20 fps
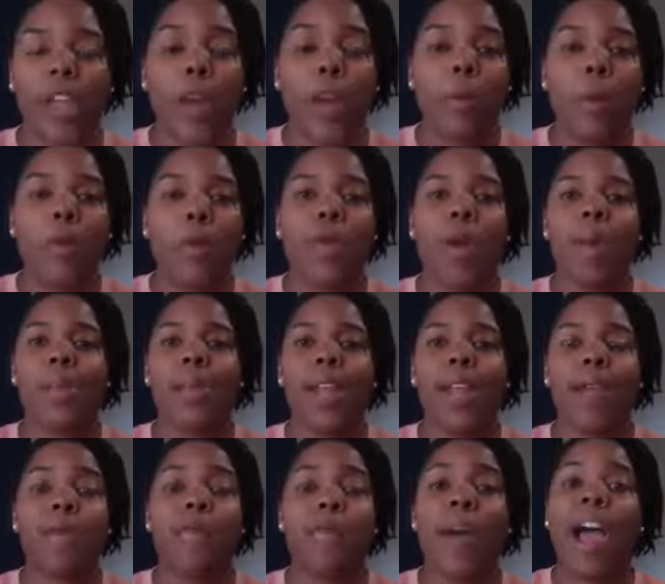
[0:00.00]
You're performing at
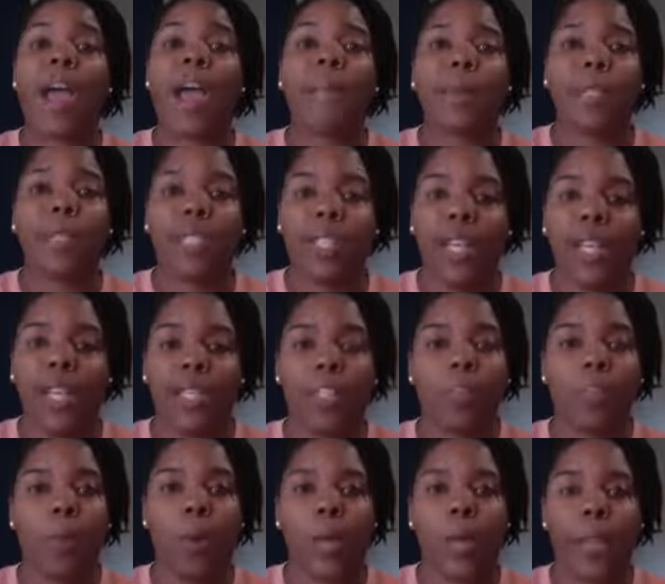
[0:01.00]
a 5% at
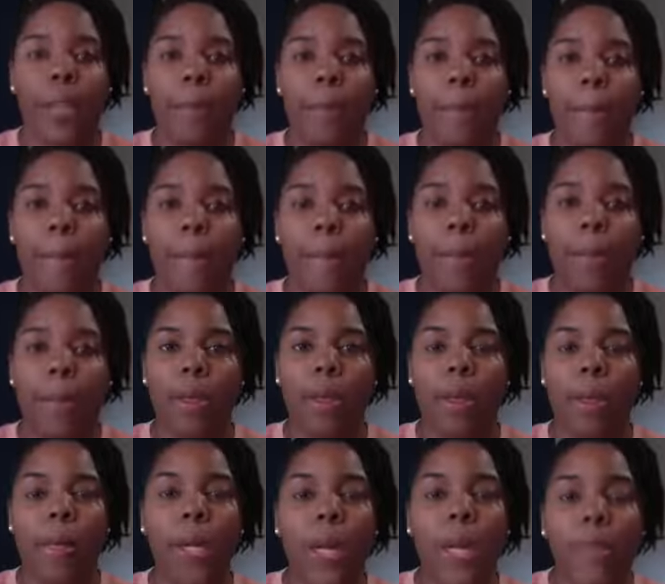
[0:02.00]
this point.
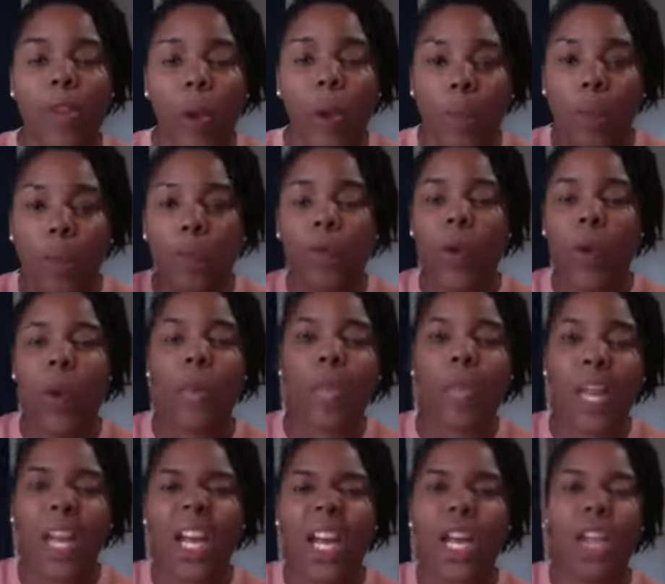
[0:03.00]
But if you're performing
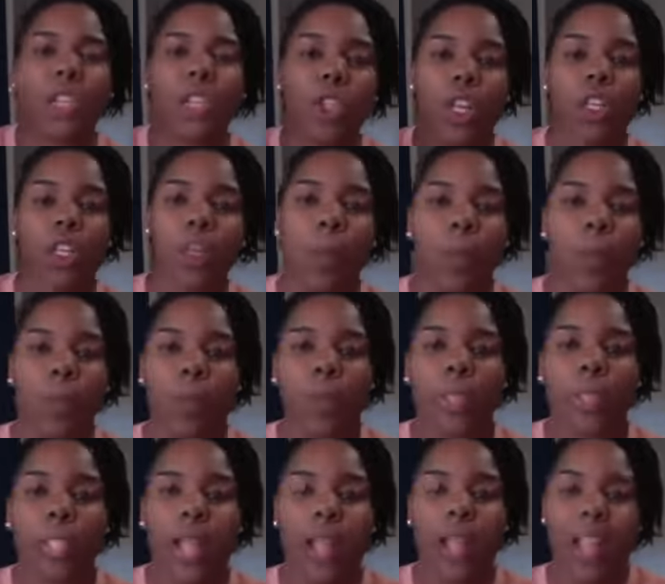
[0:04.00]
at
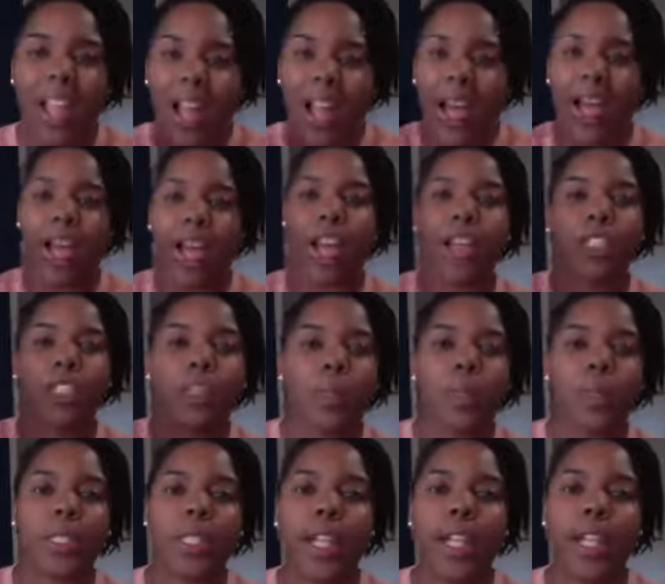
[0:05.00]
120%,
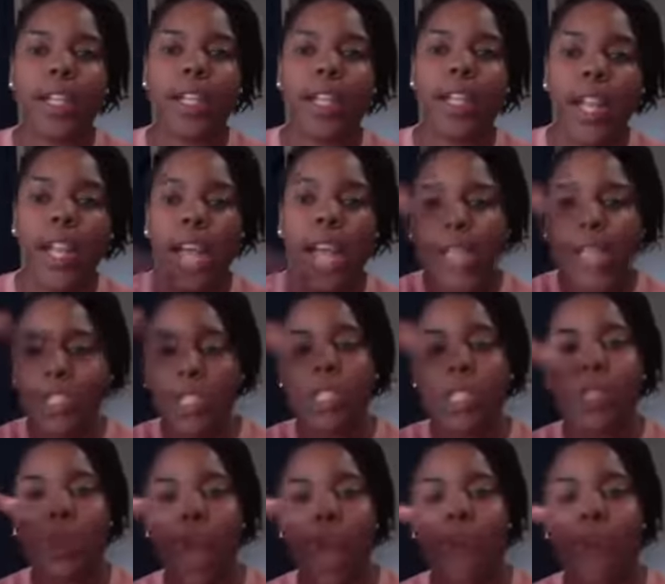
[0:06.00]
100%, as
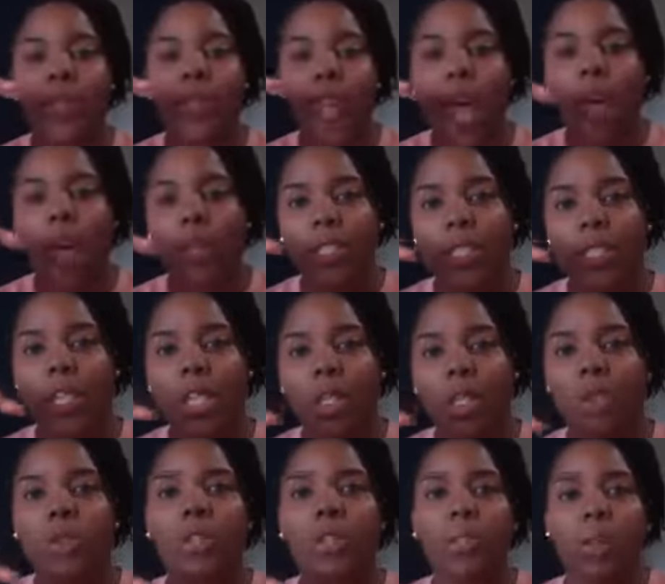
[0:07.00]
it drops down, it's going to
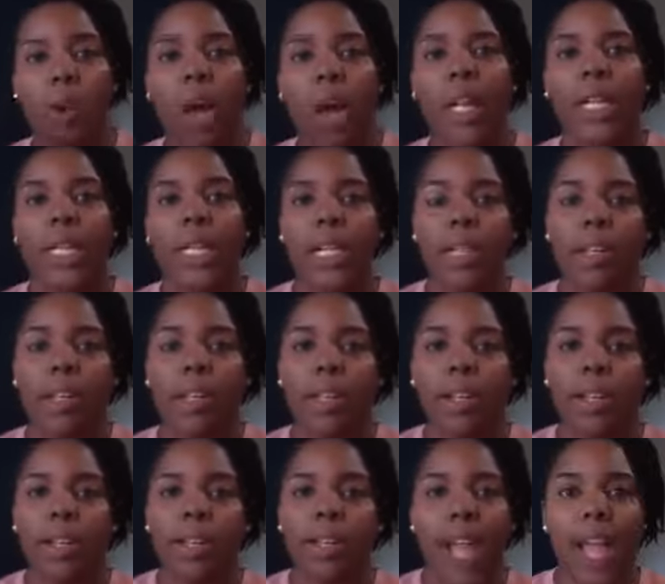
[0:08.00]
lose some quality.
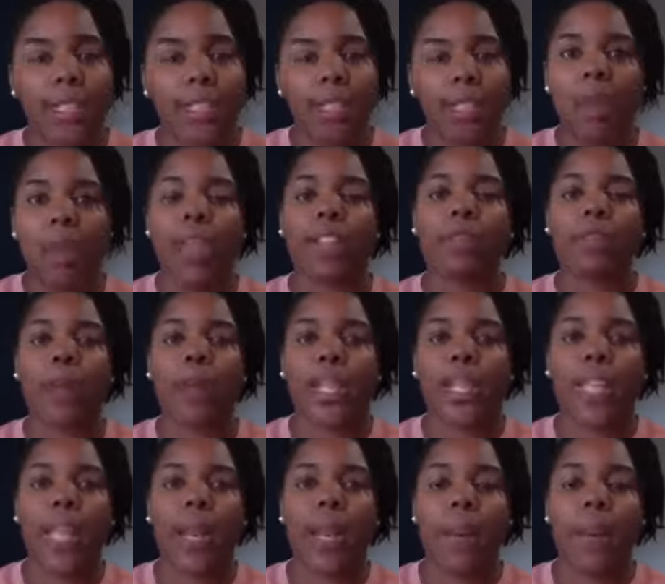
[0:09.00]
That's to be expected.